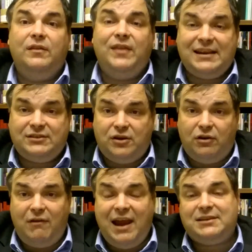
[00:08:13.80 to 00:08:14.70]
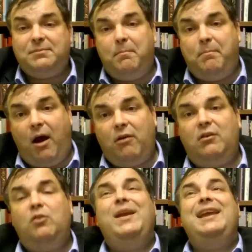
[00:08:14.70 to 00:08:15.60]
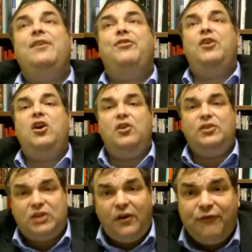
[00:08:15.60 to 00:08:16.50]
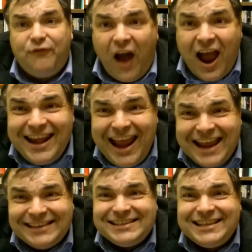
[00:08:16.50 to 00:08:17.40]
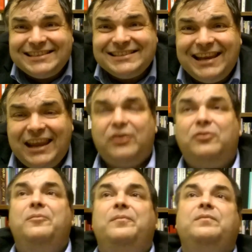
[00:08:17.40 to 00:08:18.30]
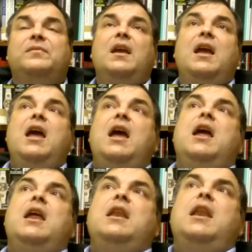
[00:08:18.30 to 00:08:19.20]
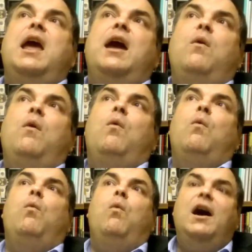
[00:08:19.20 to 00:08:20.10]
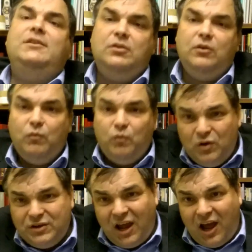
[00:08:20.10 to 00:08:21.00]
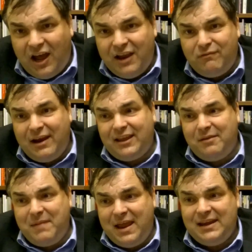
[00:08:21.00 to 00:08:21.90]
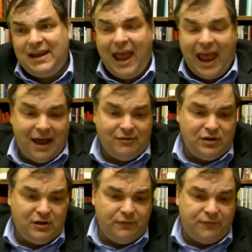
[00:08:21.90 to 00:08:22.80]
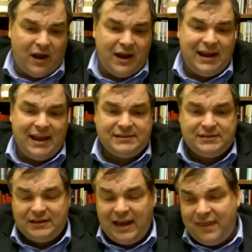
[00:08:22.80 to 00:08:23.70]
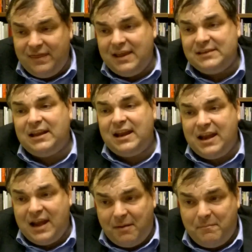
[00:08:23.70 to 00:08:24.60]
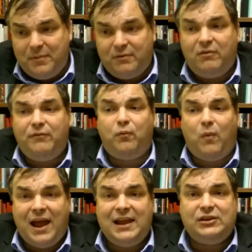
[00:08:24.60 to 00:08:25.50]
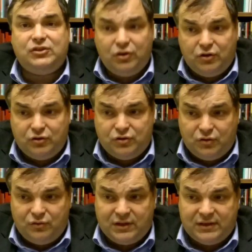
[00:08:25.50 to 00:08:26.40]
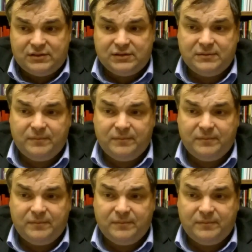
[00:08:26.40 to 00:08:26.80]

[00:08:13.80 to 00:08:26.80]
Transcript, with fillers: That's correct, borrowing a third to finance this deal. Now, what would I recommend? How do you finance it? And there's a number of ways you could do this.